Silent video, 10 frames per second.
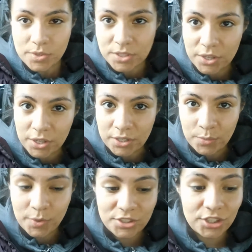was
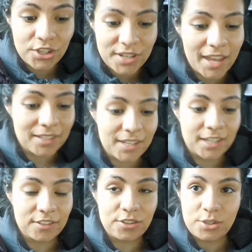good, was a good ending